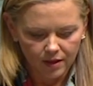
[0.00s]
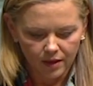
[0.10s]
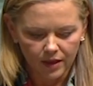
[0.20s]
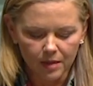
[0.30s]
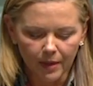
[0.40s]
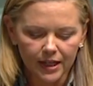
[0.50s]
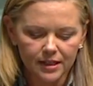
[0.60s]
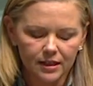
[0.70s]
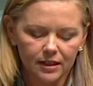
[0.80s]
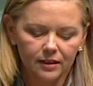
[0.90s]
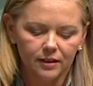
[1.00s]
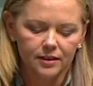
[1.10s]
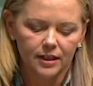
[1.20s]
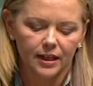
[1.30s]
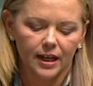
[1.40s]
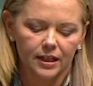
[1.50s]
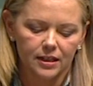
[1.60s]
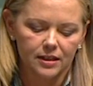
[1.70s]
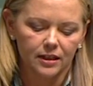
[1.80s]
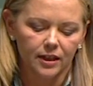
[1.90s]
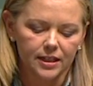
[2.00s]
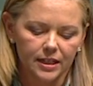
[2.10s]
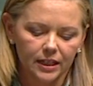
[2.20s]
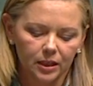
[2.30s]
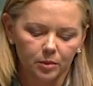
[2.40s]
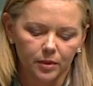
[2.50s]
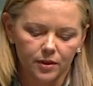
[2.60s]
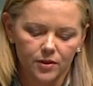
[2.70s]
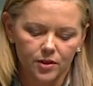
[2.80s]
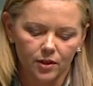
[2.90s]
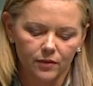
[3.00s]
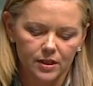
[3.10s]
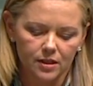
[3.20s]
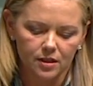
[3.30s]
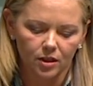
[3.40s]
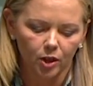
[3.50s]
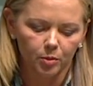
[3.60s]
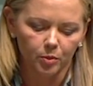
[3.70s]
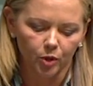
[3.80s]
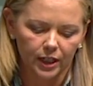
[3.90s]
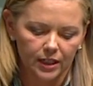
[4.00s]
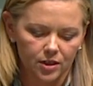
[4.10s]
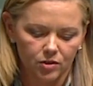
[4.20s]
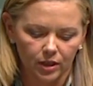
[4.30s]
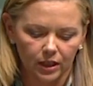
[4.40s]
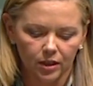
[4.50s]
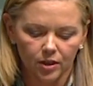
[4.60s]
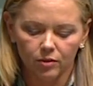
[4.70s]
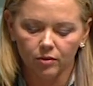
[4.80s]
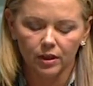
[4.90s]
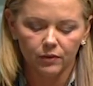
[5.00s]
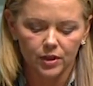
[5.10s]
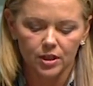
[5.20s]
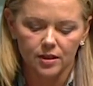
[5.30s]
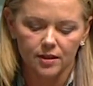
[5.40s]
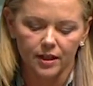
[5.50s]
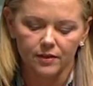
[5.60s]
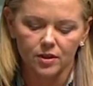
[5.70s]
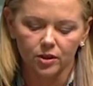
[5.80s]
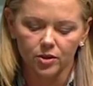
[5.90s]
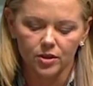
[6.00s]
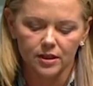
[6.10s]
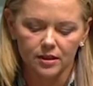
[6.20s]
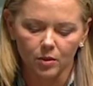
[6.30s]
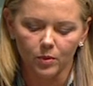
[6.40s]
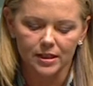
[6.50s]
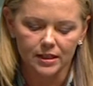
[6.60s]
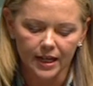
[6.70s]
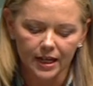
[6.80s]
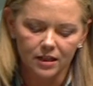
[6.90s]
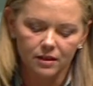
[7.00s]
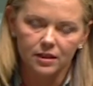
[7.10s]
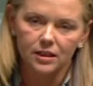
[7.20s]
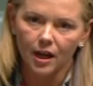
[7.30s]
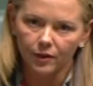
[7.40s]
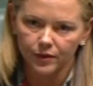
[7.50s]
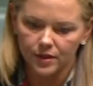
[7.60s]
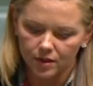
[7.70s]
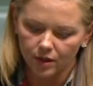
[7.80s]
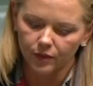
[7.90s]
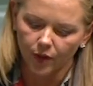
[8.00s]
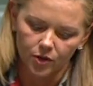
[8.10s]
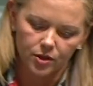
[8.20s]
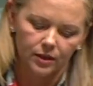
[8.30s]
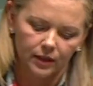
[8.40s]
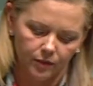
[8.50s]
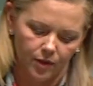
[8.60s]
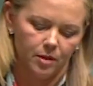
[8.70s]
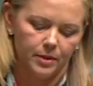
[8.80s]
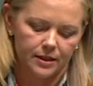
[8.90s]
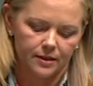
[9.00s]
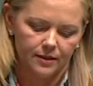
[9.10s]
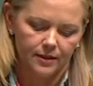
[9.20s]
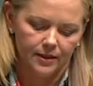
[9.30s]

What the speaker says: The amazing, dedicated Sealight team services the global marine industry through the efficient design of solutions that withstand the toughest of ocean environments.